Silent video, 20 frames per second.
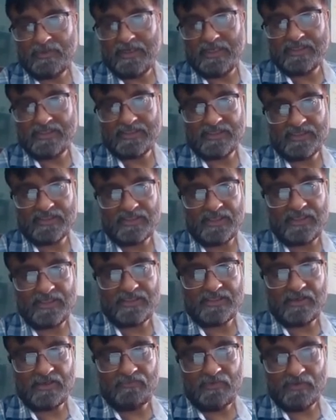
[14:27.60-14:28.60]
L-cysteine
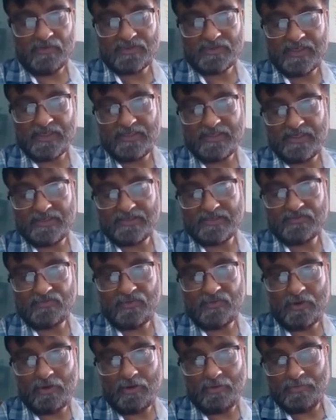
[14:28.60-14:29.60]
sulfoxide that is
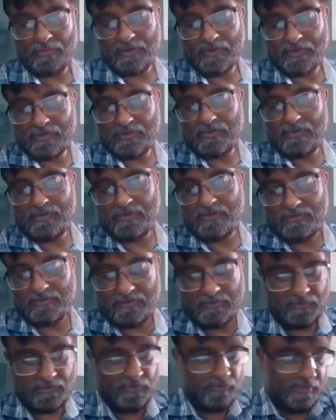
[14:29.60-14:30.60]
formed
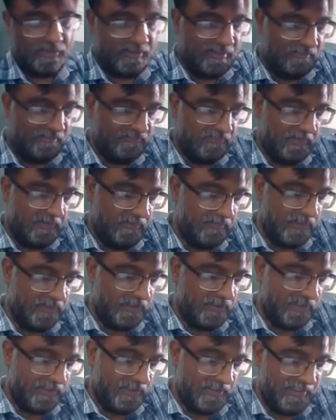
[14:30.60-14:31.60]
during the flavor
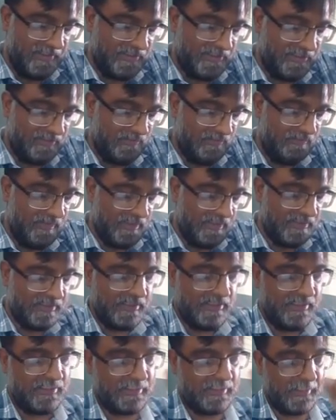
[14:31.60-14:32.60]
generation. We will
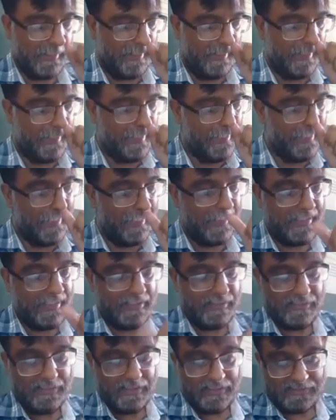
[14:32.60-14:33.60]
see in
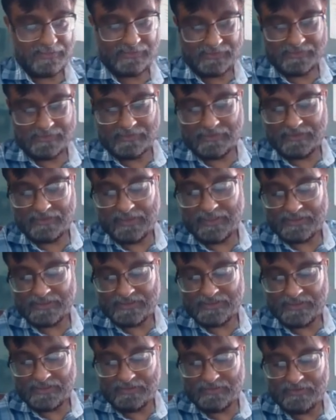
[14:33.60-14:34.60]
next
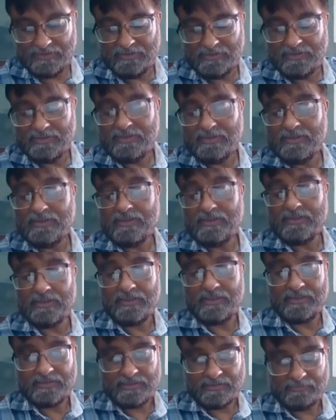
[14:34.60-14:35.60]
lecture
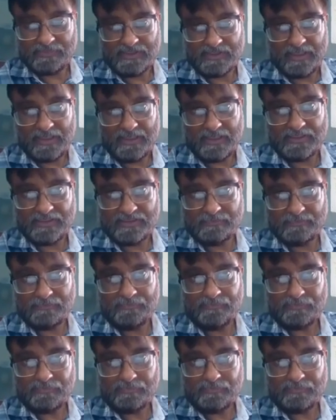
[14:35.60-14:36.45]
in some slides.